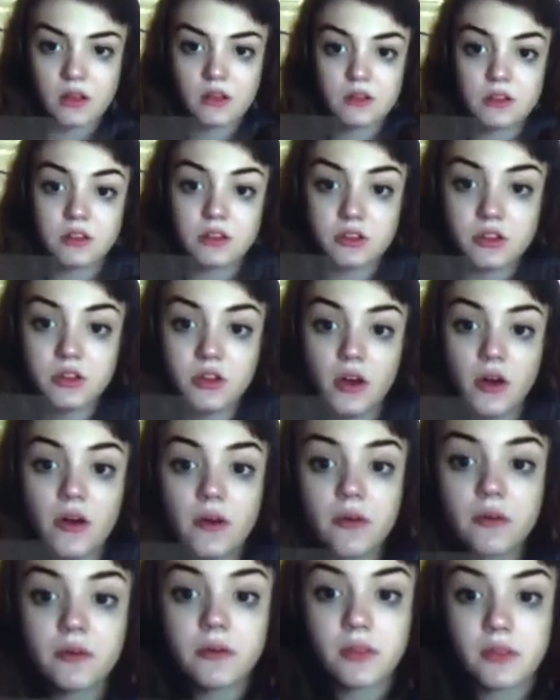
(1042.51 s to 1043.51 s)
Did you
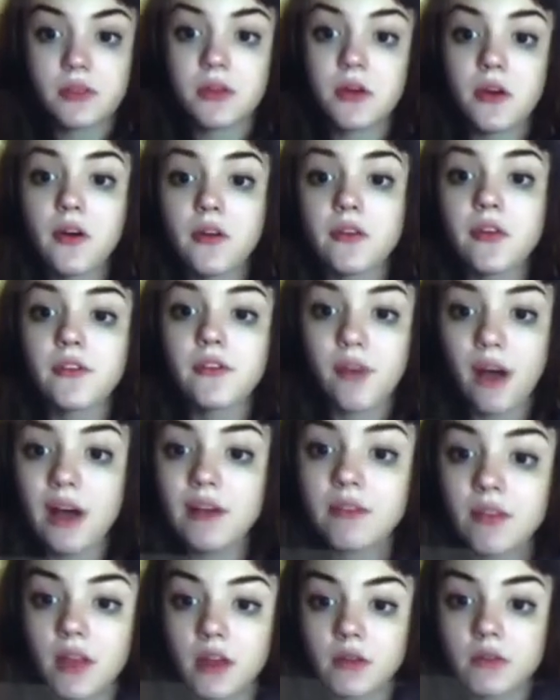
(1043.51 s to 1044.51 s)
know that there are over
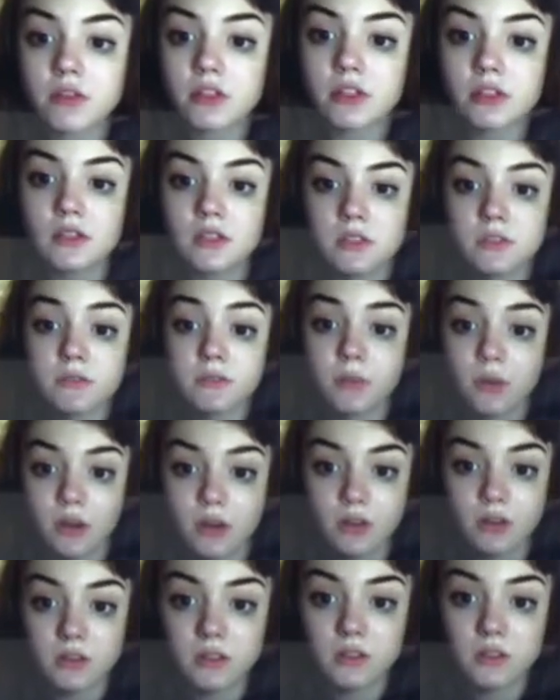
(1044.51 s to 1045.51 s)
five languages in this
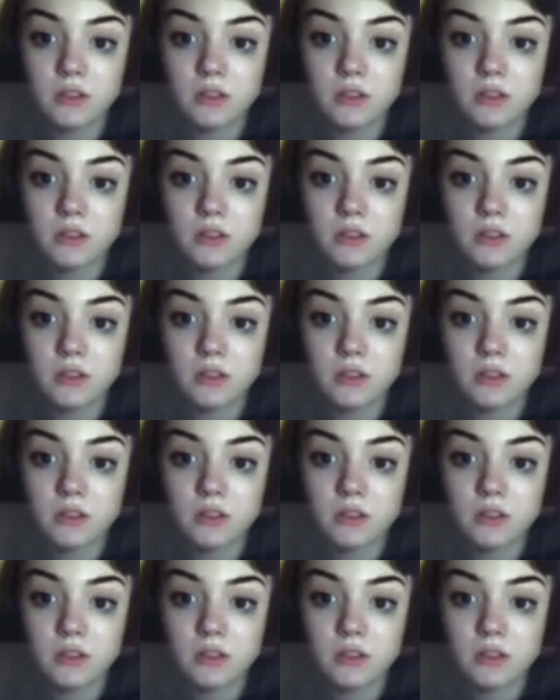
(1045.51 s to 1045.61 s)
world?